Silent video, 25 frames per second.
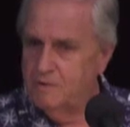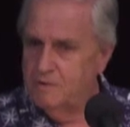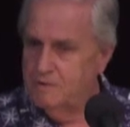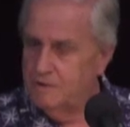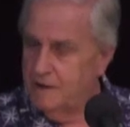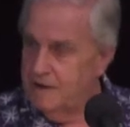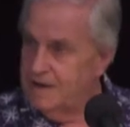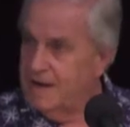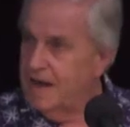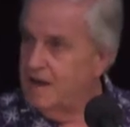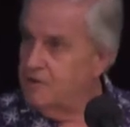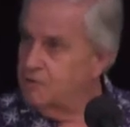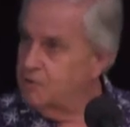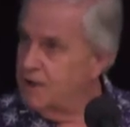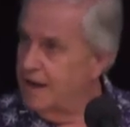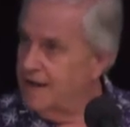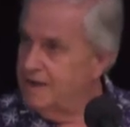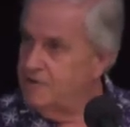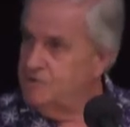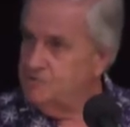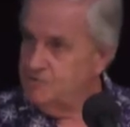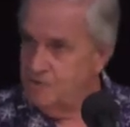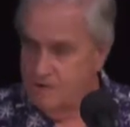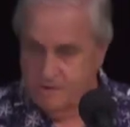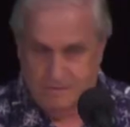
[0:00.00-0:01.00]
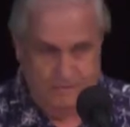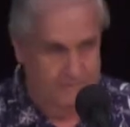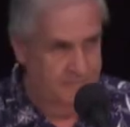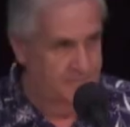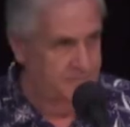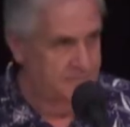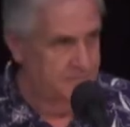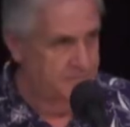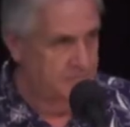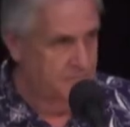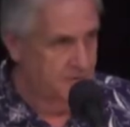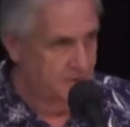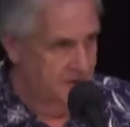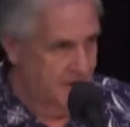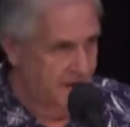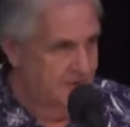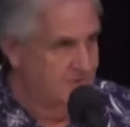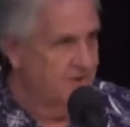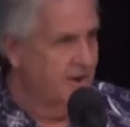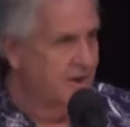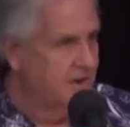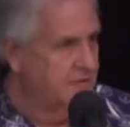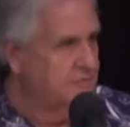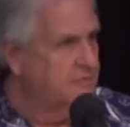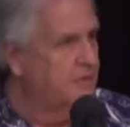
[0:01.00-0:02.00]
And our nation,
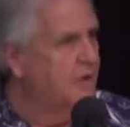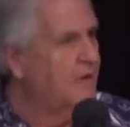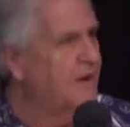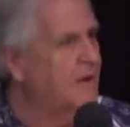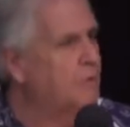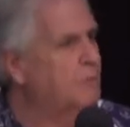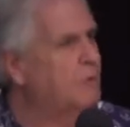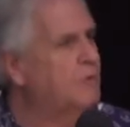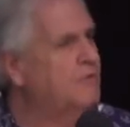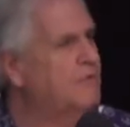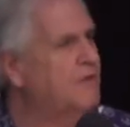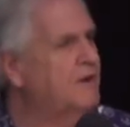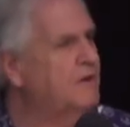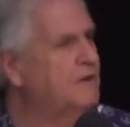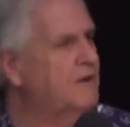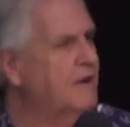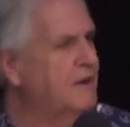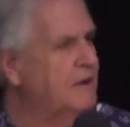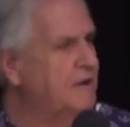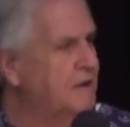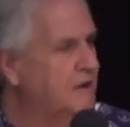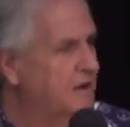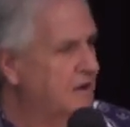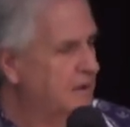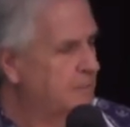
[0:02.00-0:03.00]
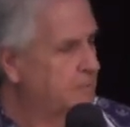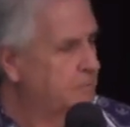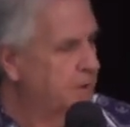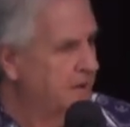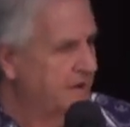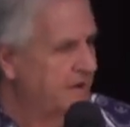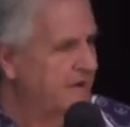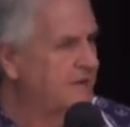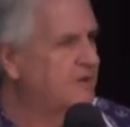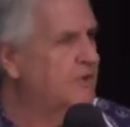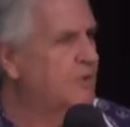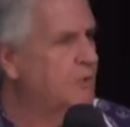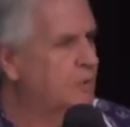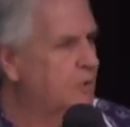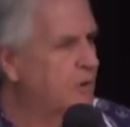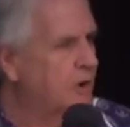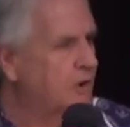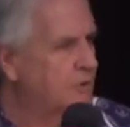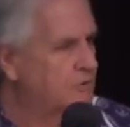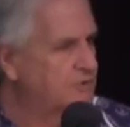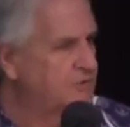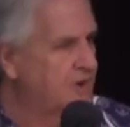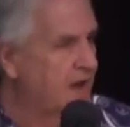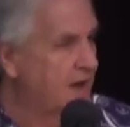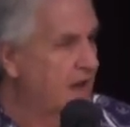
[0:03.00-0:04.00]
identifying within the political
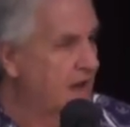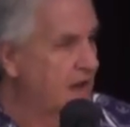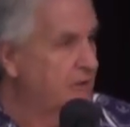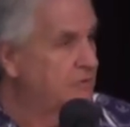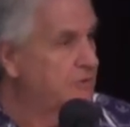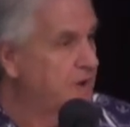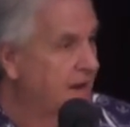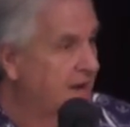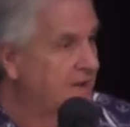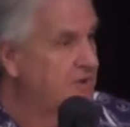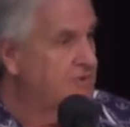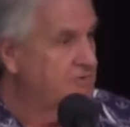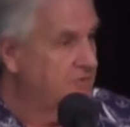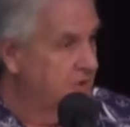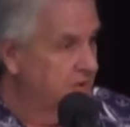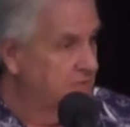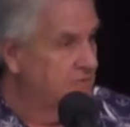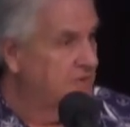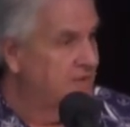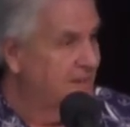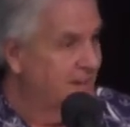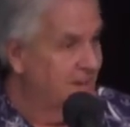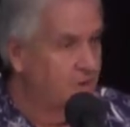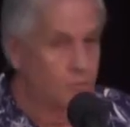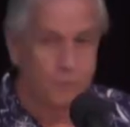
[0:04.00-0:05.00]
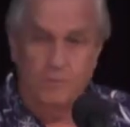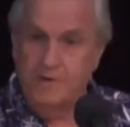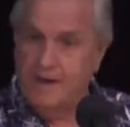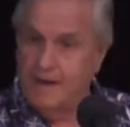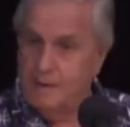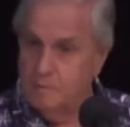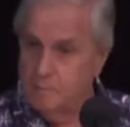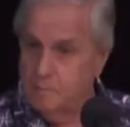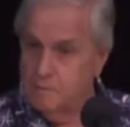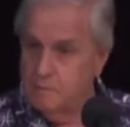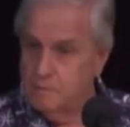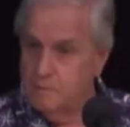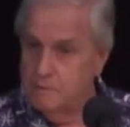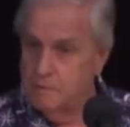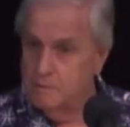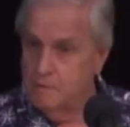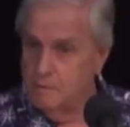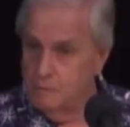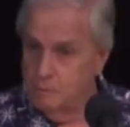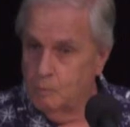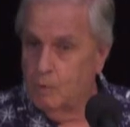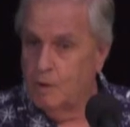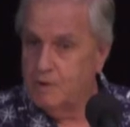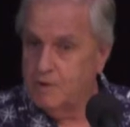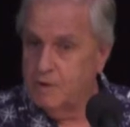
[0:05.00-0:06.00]
culture, our nation killed him.
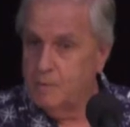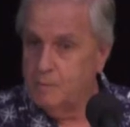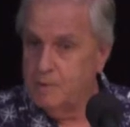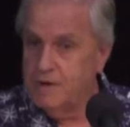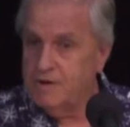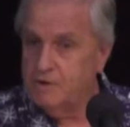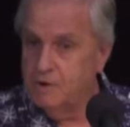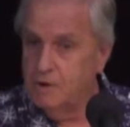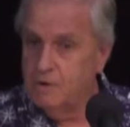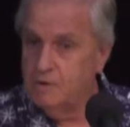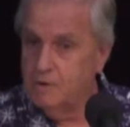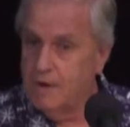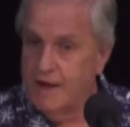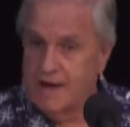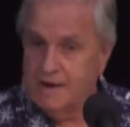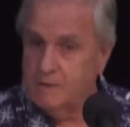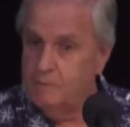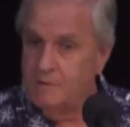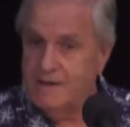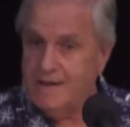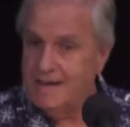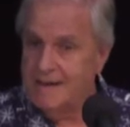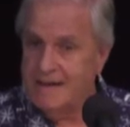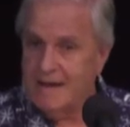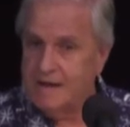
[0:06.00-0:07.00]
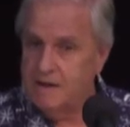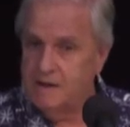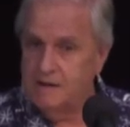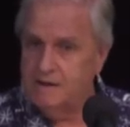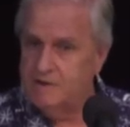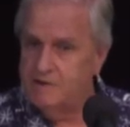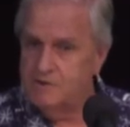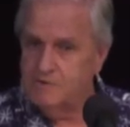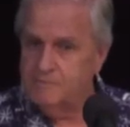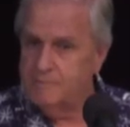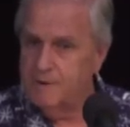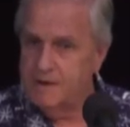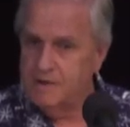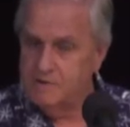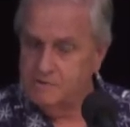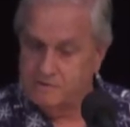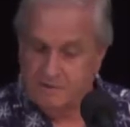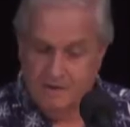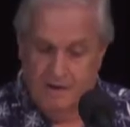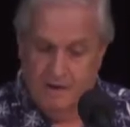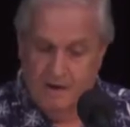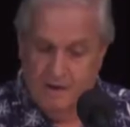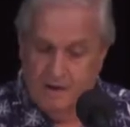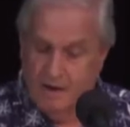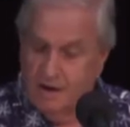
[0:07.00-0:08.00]
What can we do? How do we get out of this mess?
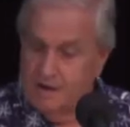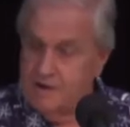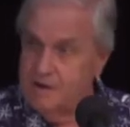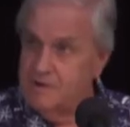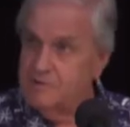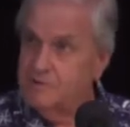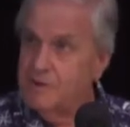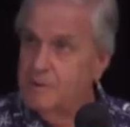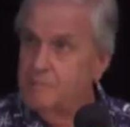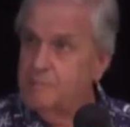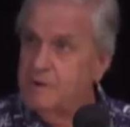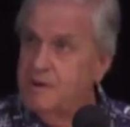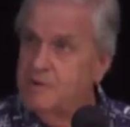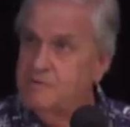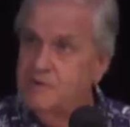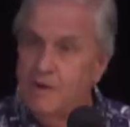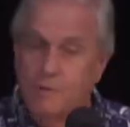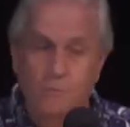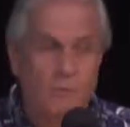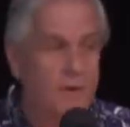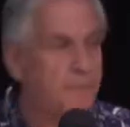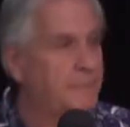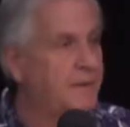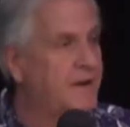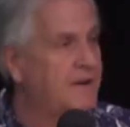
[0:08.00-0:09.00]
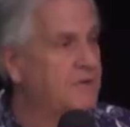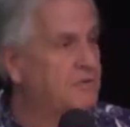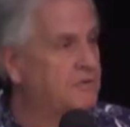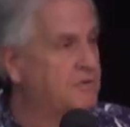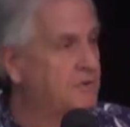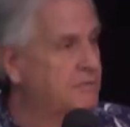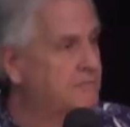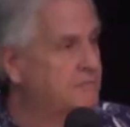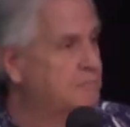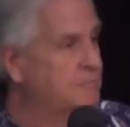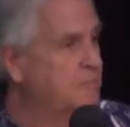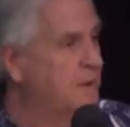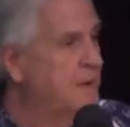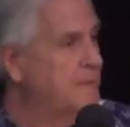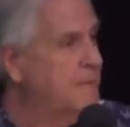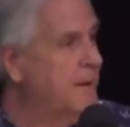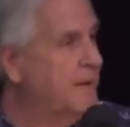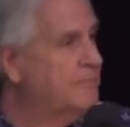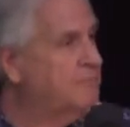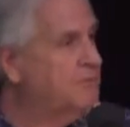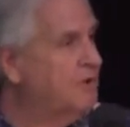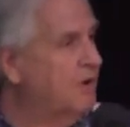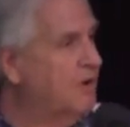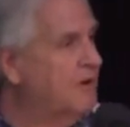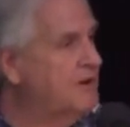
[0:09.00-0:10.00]
And he simply said, Repent, be
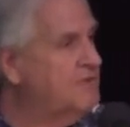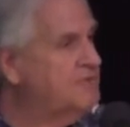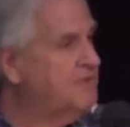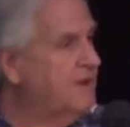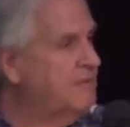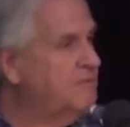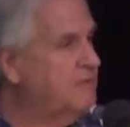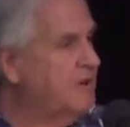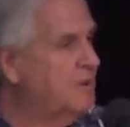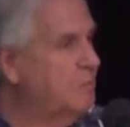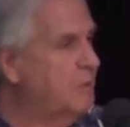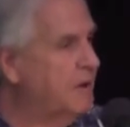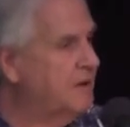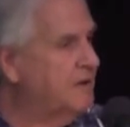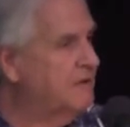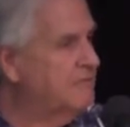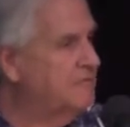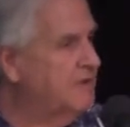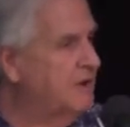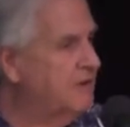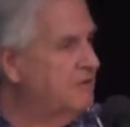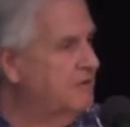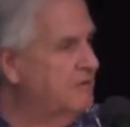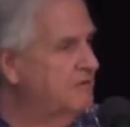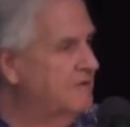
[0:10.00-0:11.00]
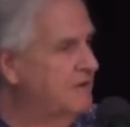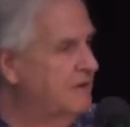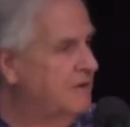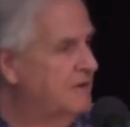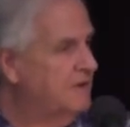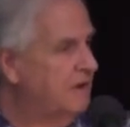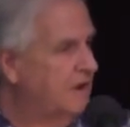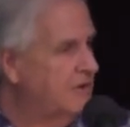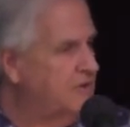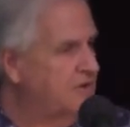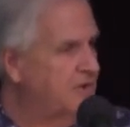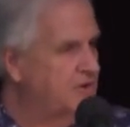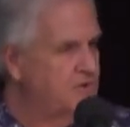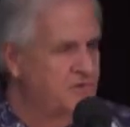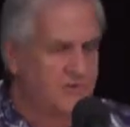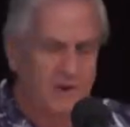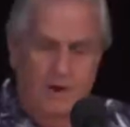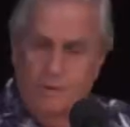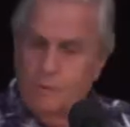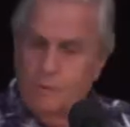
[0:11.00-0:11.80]
baptized, every one of you, and you shall